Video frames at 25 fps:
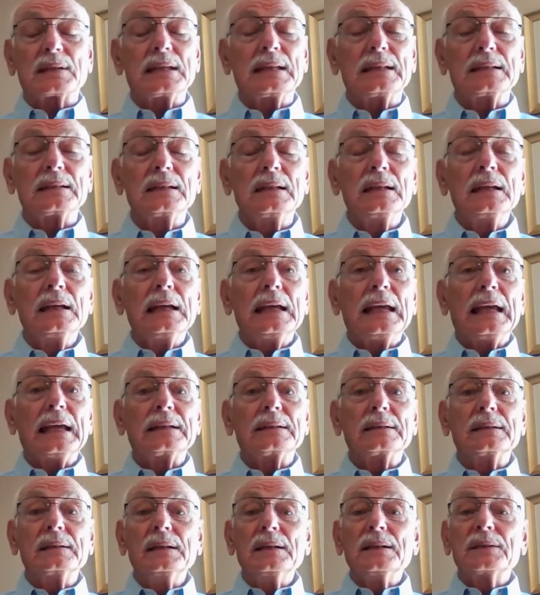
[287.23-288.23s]
And
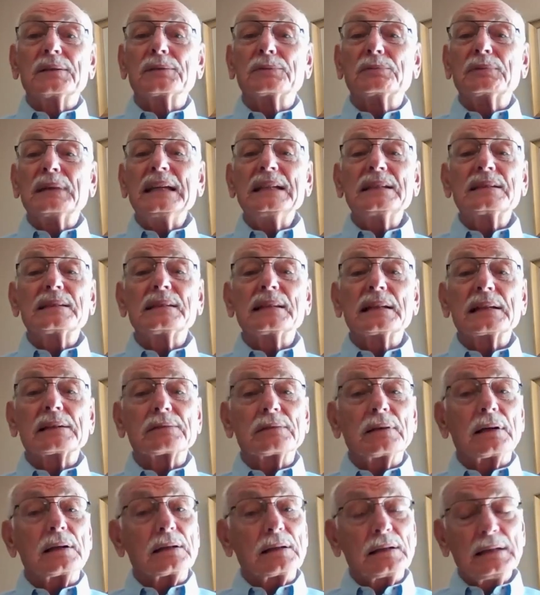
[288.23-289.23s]
and the reason
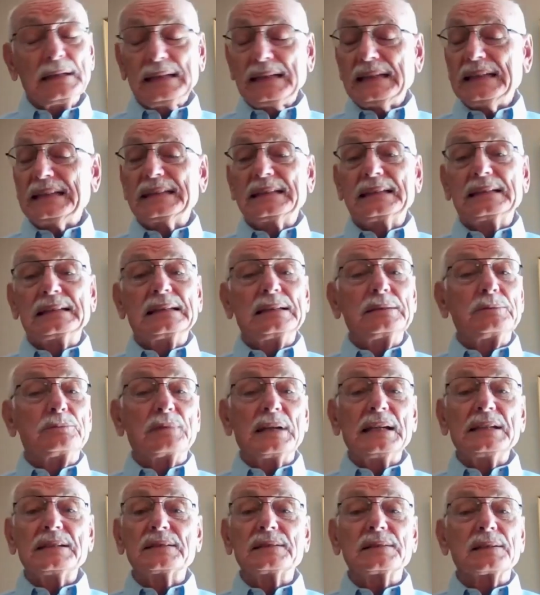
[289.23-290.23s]
there are it
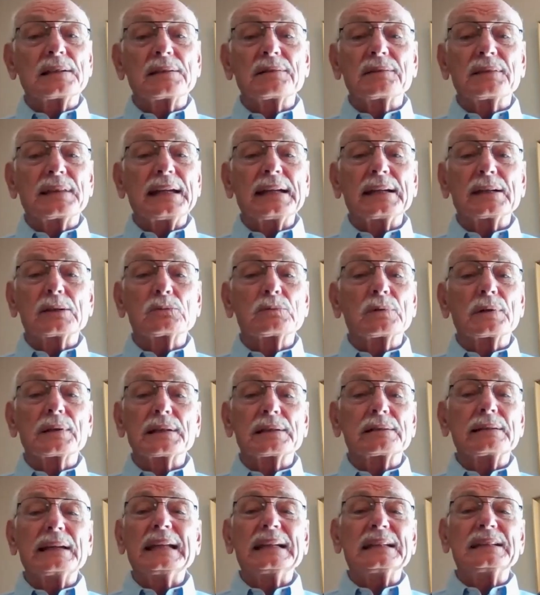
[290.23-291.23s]
reason they're there where
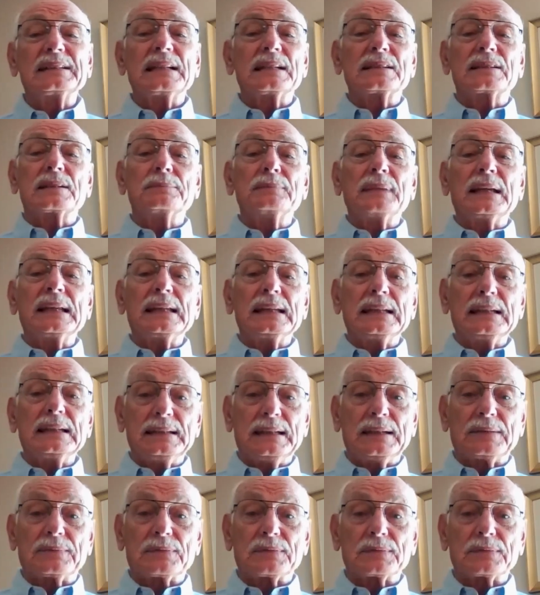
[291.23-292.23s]
they're at, it doesn't make any
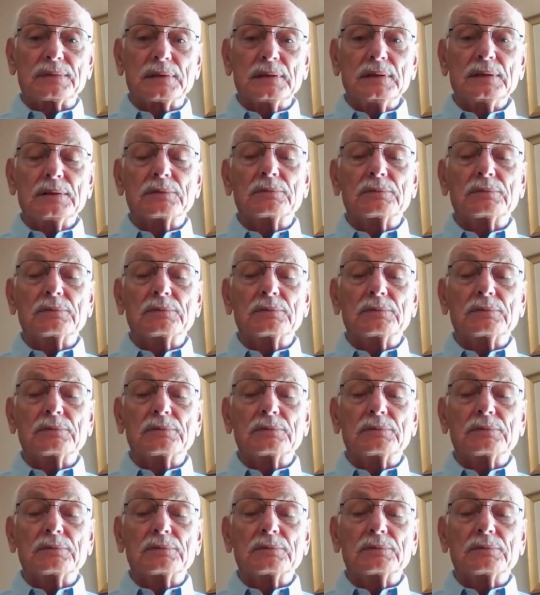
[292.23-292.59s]
difference.